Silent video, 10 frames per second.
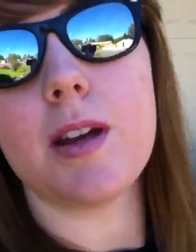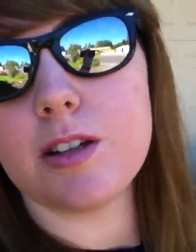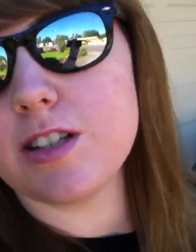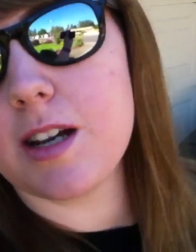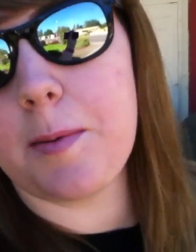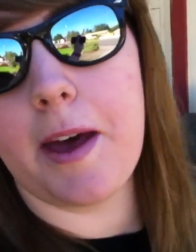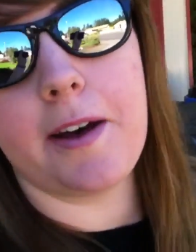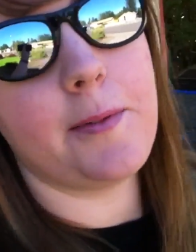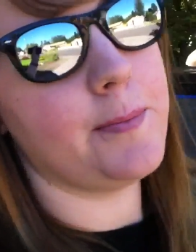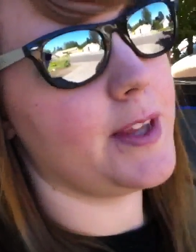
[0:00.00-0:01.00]
I'm gonna go check
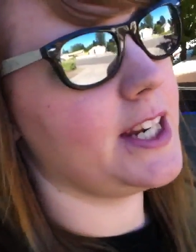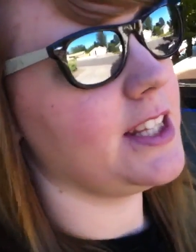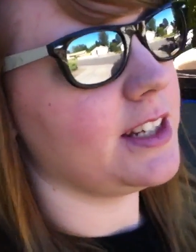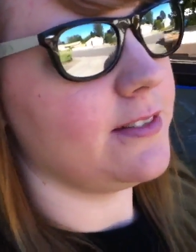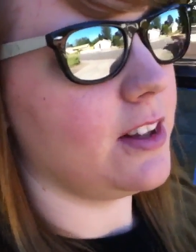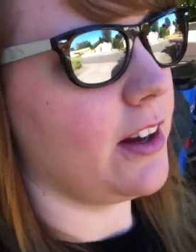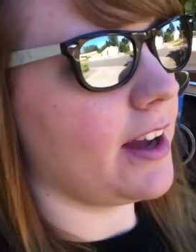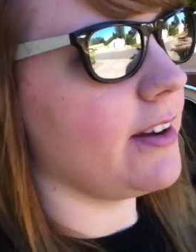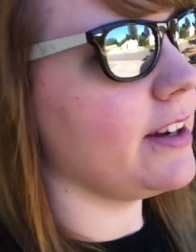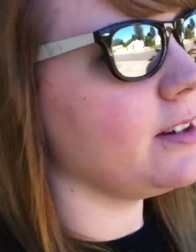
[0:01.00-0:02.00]
mail, and I thought I'd
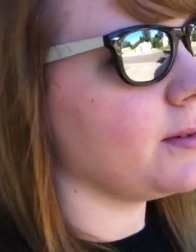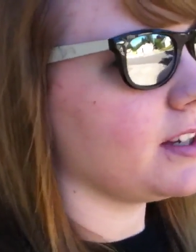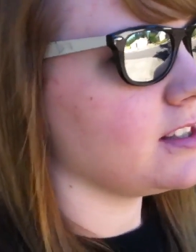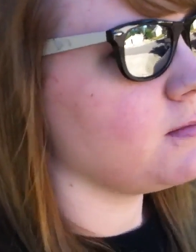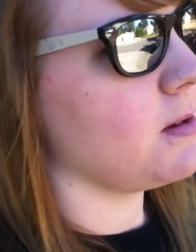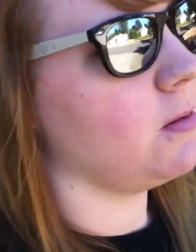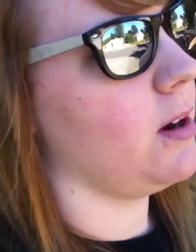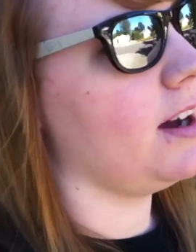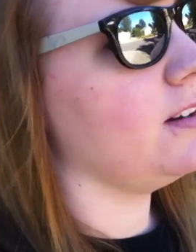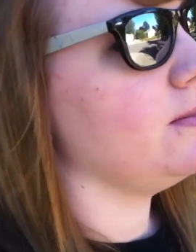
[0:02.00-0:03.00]
vlog out here because it's been a
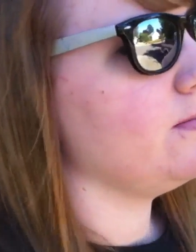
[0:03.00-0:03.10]
while,